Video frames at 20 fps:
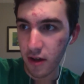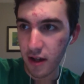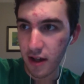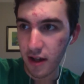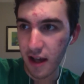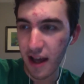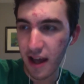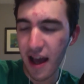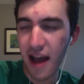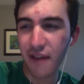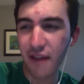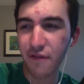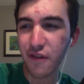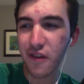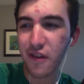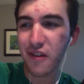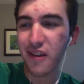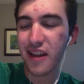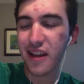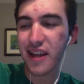I
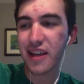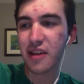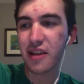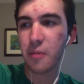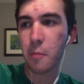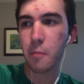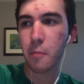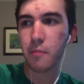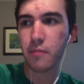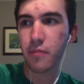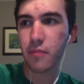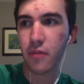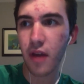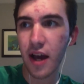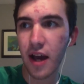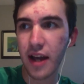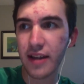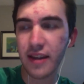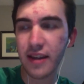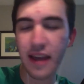feel like
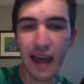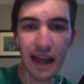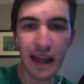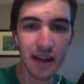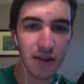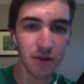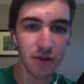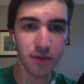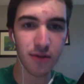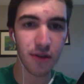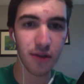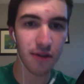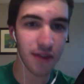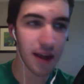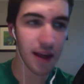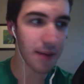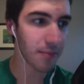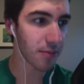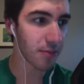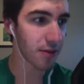I had to do the
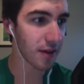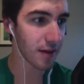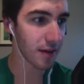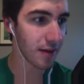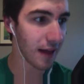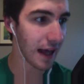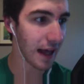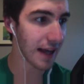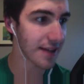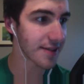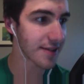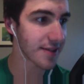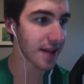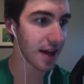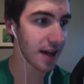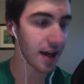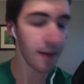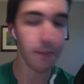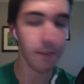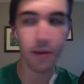same thing last
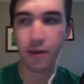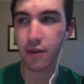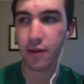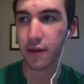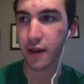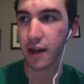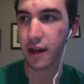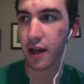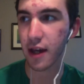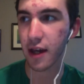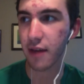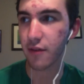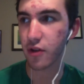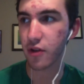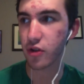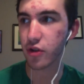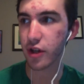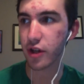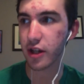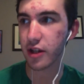time. It's like I
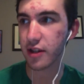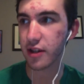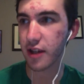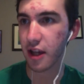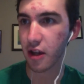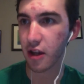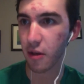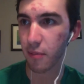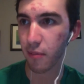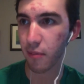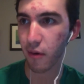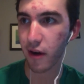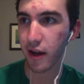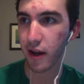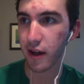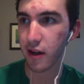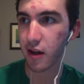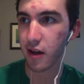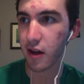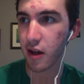eventually had to take a
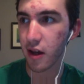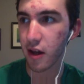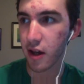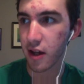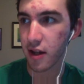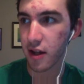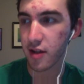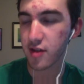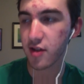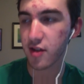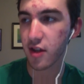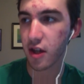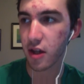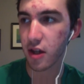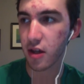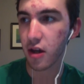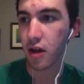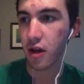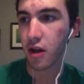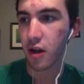break. Because,
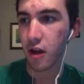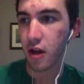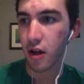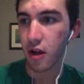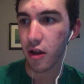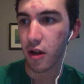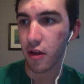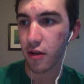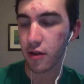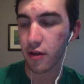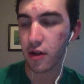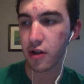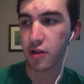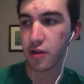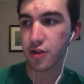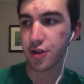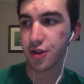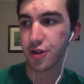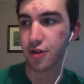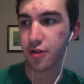like,
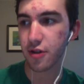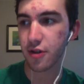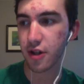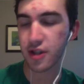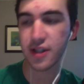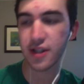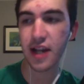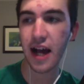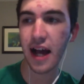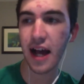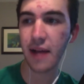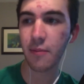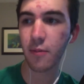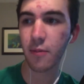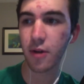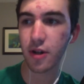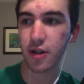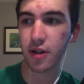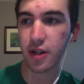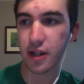there's a time
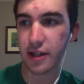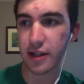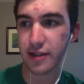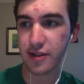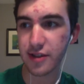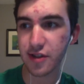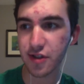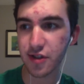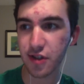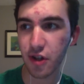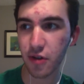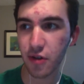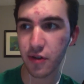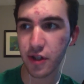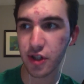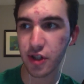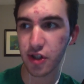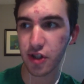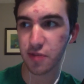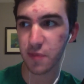where it slowly
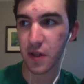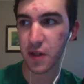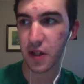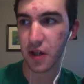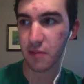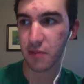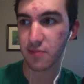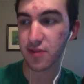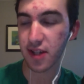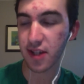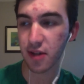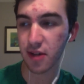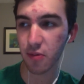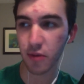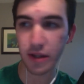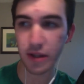just becomes, like, really